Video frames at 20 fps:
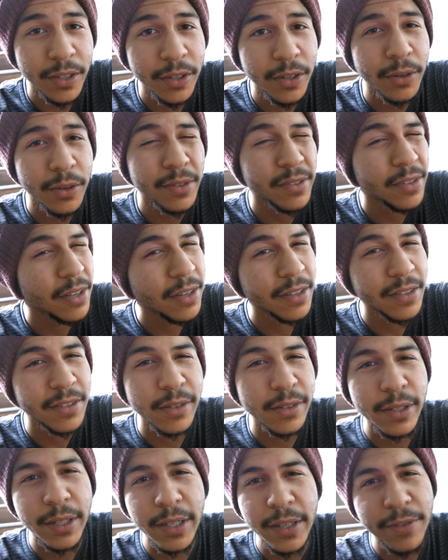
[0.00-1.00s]
You know, as long as
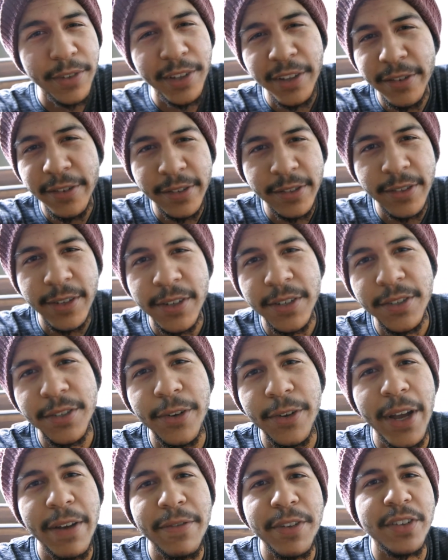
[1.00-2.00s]
you
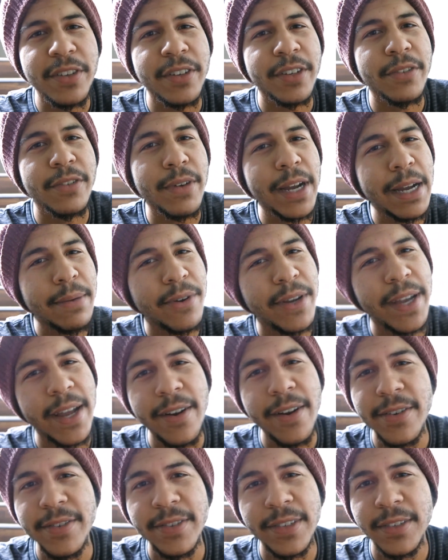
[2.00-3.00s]
don't have a ton of grammar
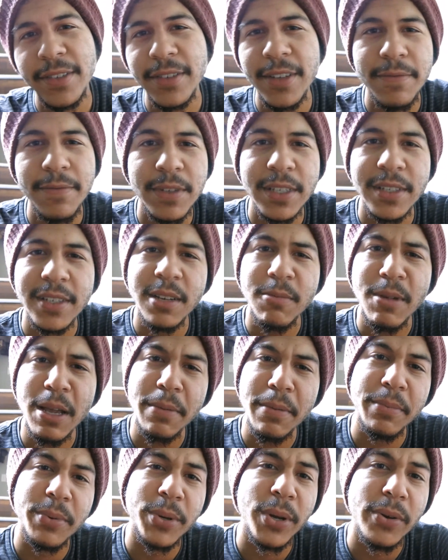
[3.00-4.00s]
errors and stuff that's gonna make
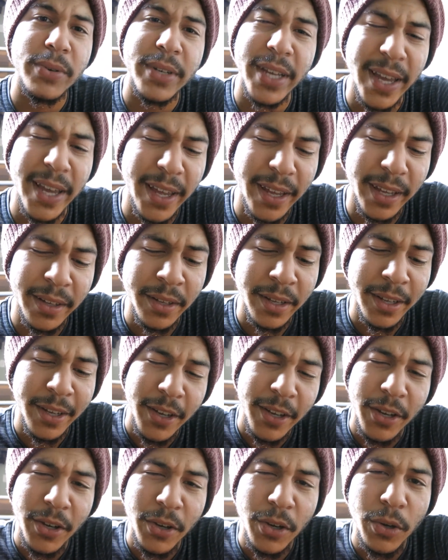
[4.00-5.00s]
people go, dang,
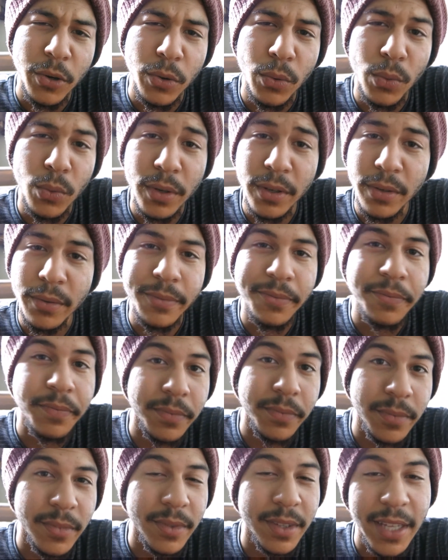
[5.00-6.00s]
what,
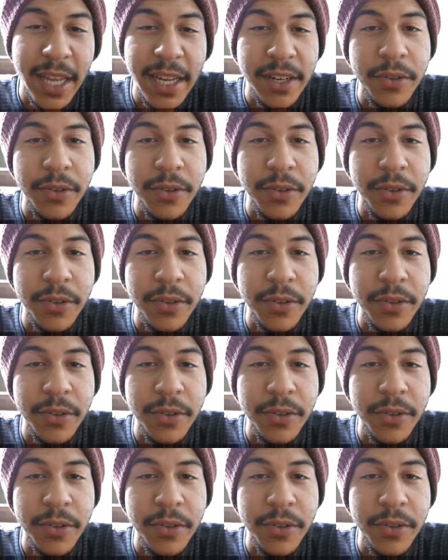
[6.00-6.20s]
that